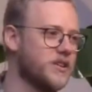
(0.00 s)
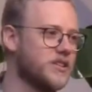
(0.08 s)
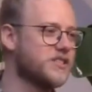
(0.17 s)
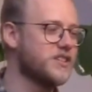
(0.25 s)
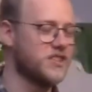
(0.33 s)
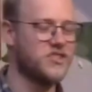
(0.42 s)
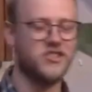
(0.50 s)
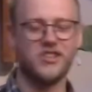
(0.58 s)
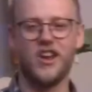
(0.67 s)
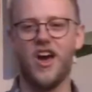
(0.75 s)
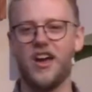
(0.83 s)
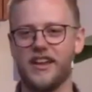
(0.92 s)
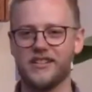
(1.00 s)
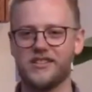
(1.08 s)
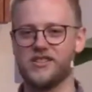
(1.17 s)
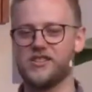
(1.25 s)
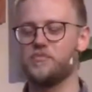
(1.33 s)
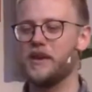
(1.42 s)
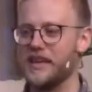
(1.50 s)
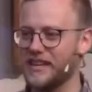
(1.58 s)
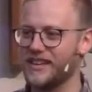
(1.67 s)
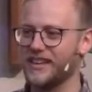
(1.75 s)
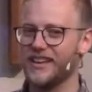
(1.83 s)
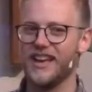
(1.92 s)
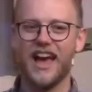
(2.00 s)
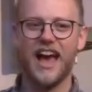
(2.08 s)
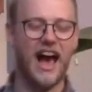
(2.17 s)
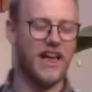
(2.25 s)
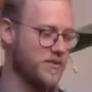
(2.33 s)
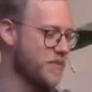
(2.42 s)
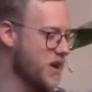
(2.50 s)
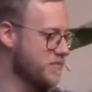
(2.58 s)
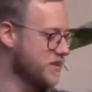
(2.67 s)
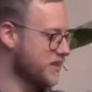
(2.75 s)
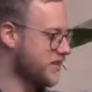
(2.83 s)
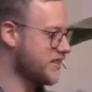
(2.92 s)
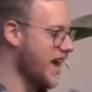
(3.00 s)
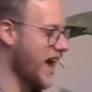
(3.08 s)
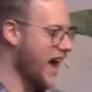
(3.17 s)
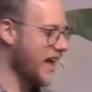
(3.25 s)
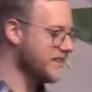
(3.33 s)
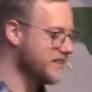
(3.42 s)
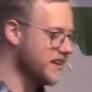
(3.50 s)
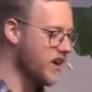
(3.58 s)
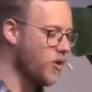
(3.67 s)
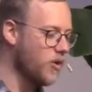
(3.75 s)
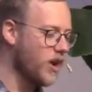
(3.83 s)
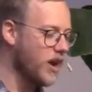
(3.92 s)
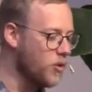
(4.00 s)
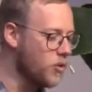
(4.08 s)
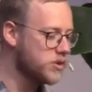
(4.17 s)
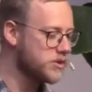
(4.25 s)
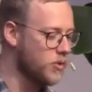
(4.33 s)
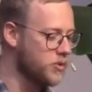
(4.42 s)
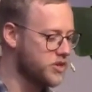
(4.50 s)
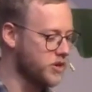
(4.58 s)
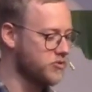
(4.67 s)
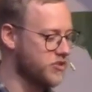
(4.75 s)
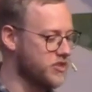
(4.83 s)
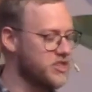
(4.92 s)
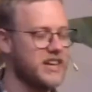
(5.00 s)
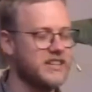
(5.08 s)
is just learning to speak at the moment. And like all small children, she has